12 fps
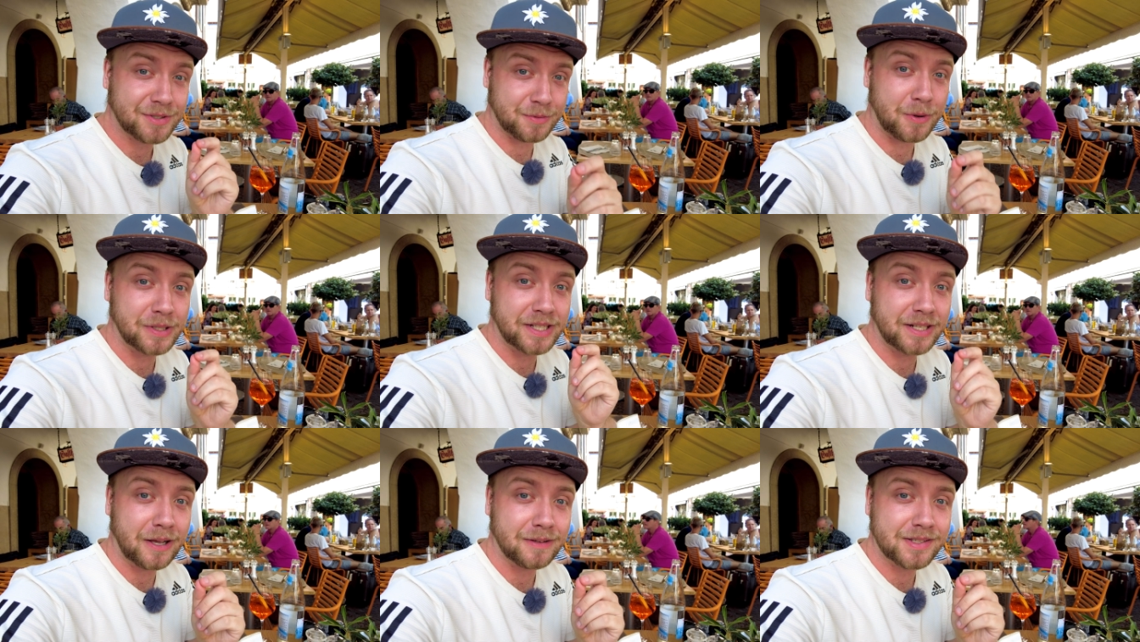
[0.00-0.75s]

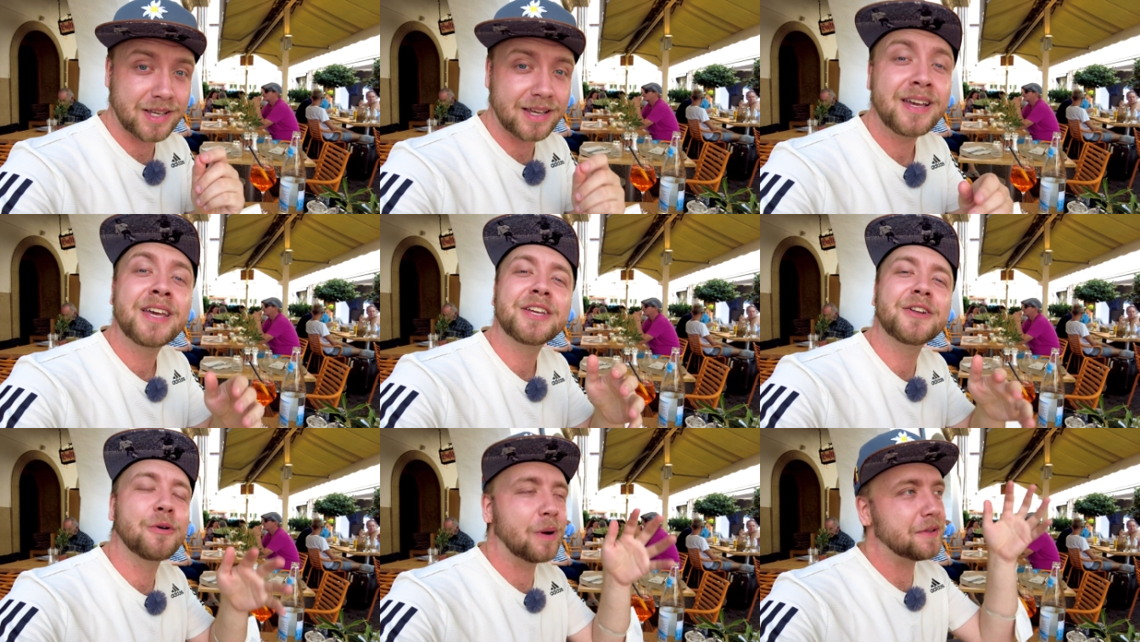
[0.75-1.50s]
Tyrolean culture, you
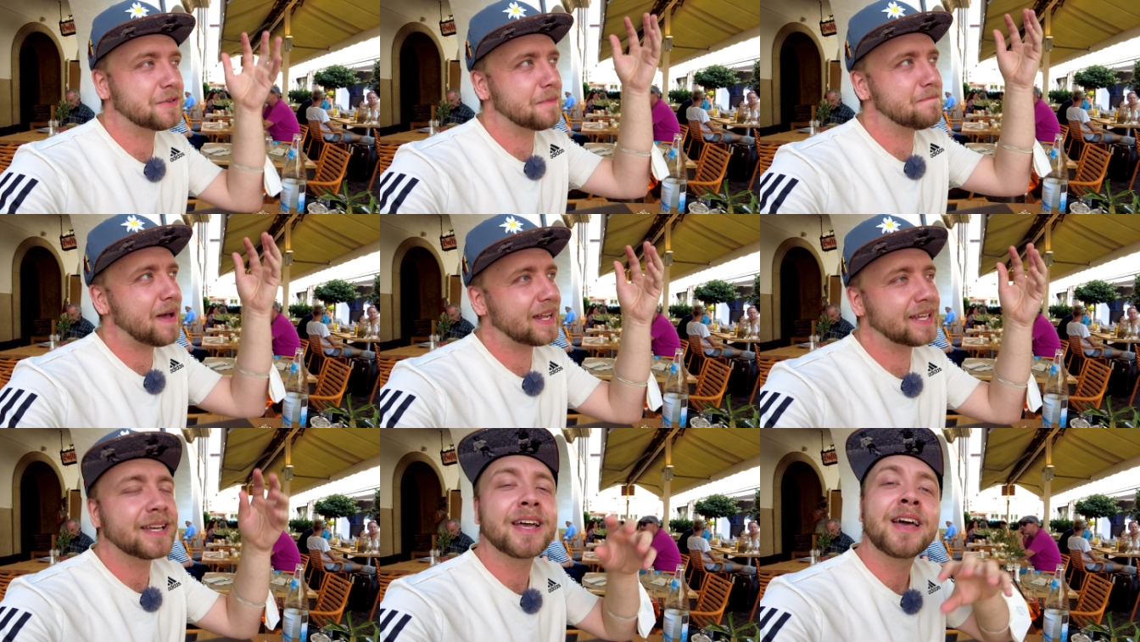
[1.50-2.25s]
know, where
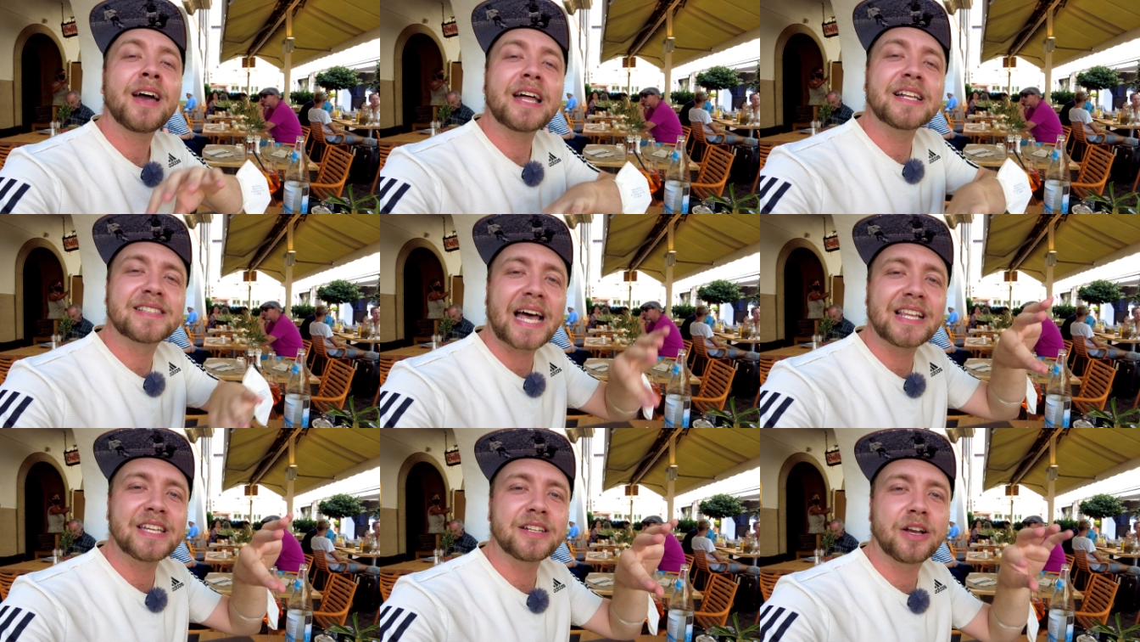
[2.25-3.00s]
Germanic and
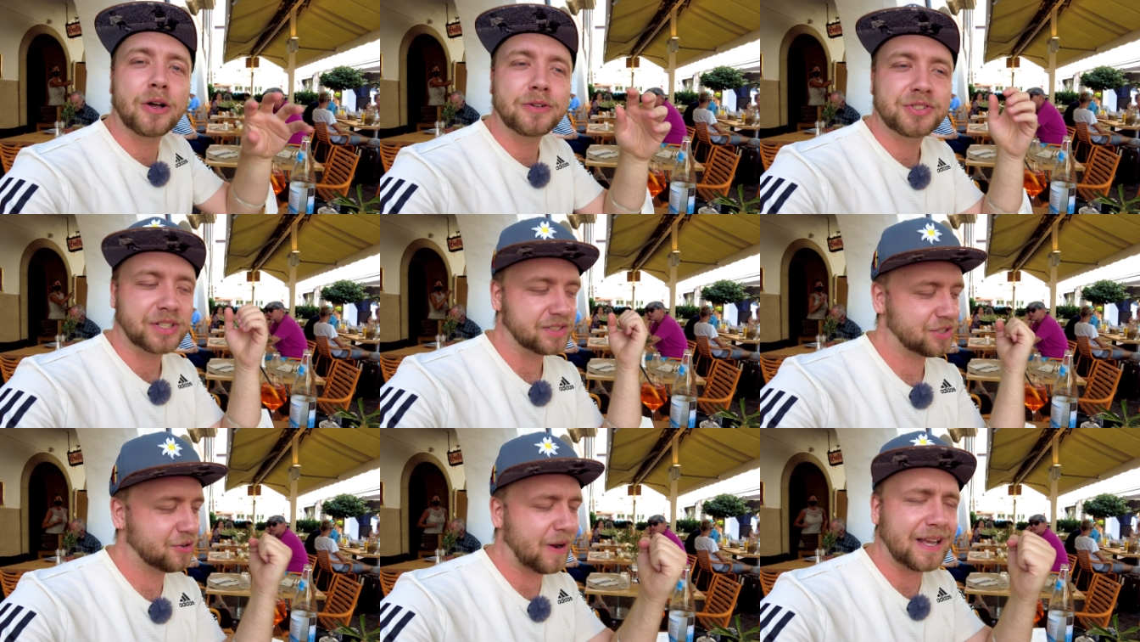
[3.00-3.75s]
Italian cultures
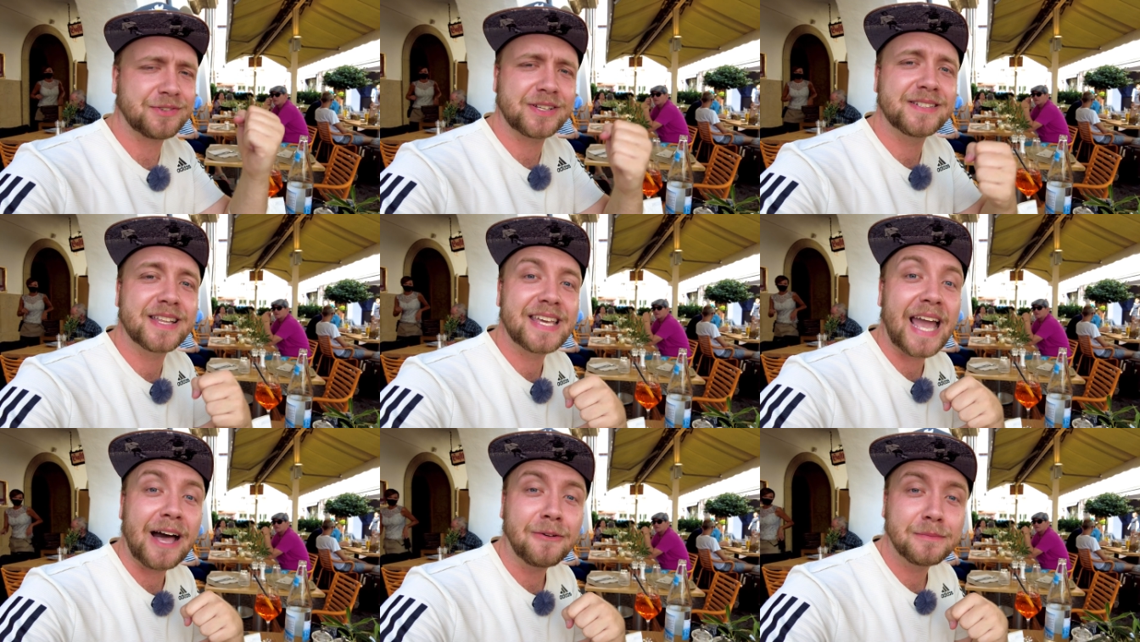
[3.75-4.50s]
crash into the
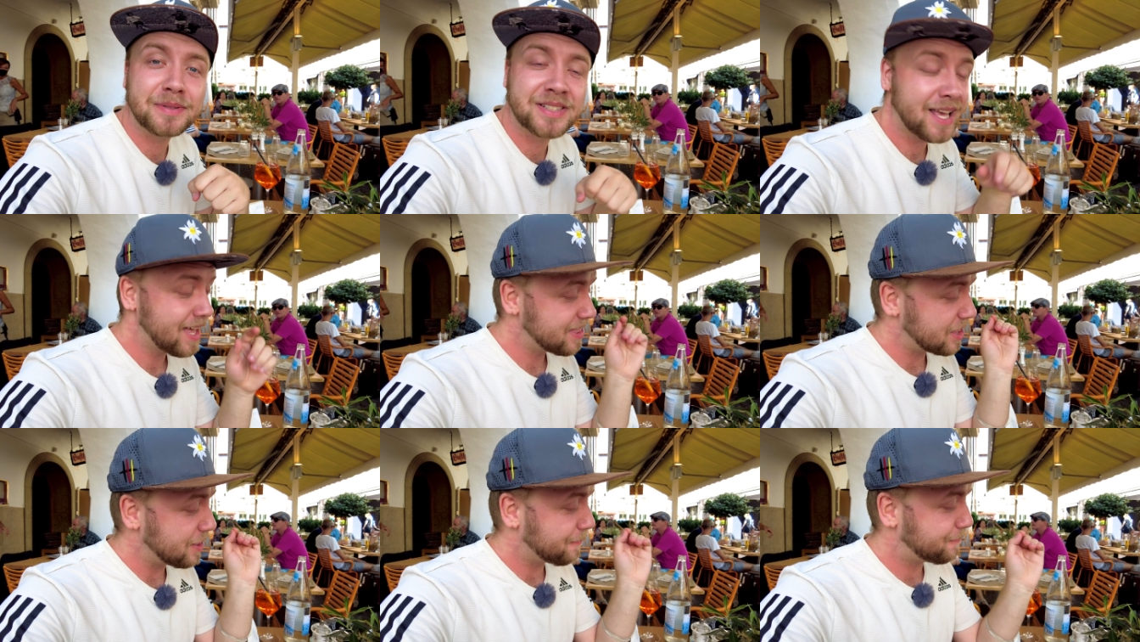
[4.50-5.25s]
Alps,
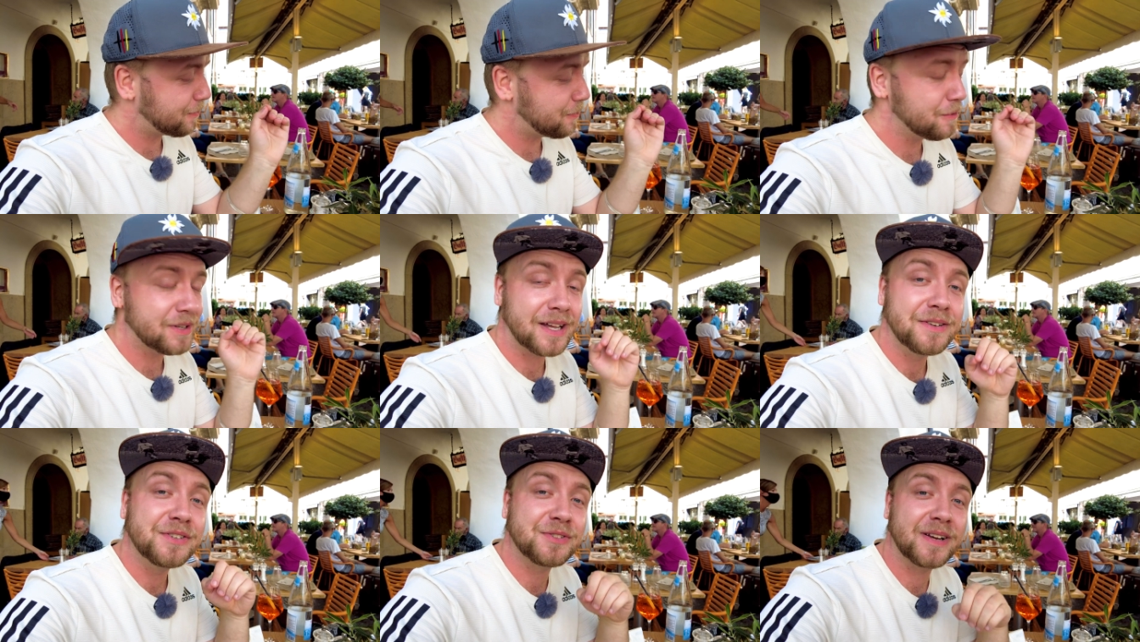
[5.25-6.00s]
than the food
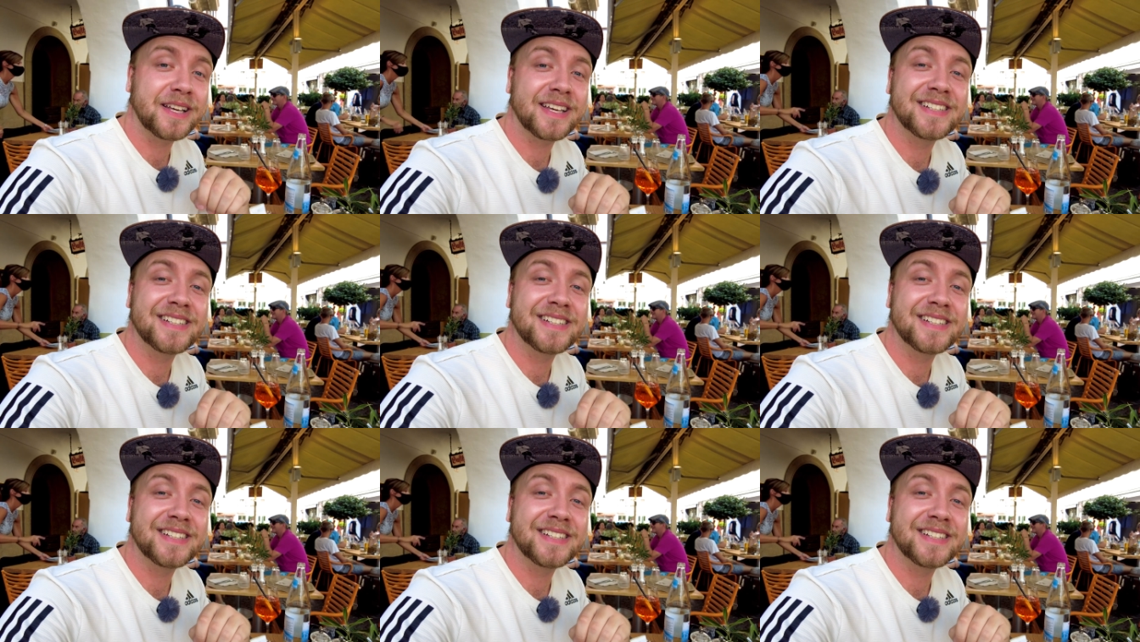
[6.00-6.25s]
and drink